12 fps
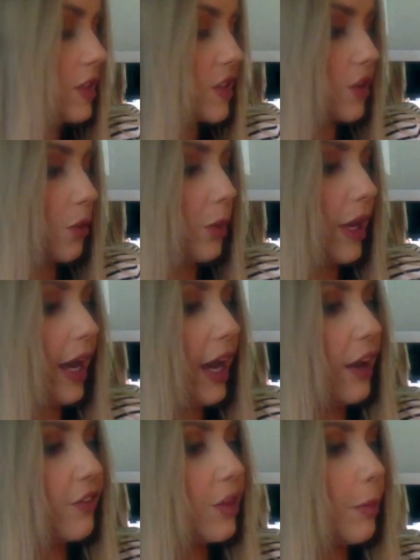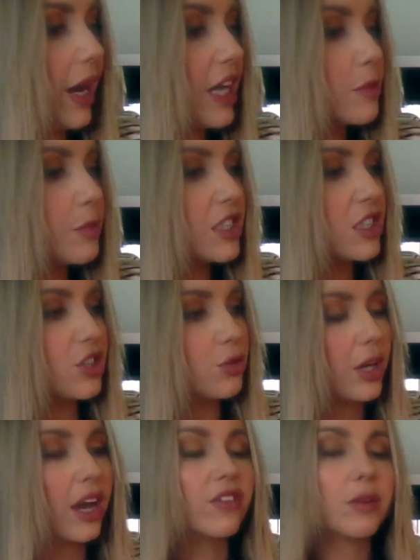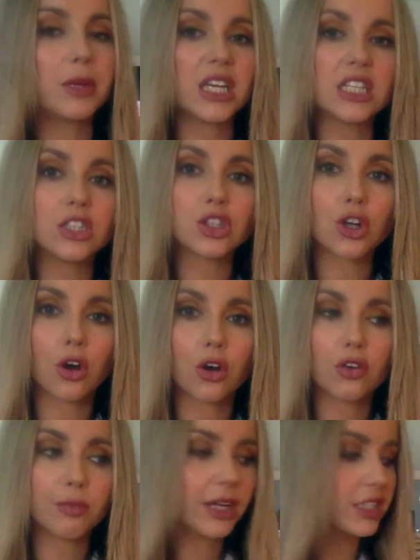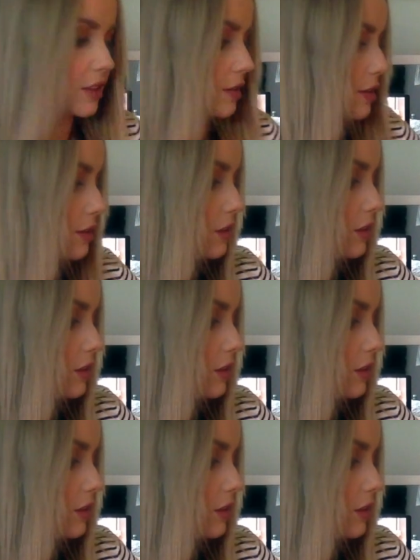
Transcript: So we have, in the past position, we have the Page of Pentacles.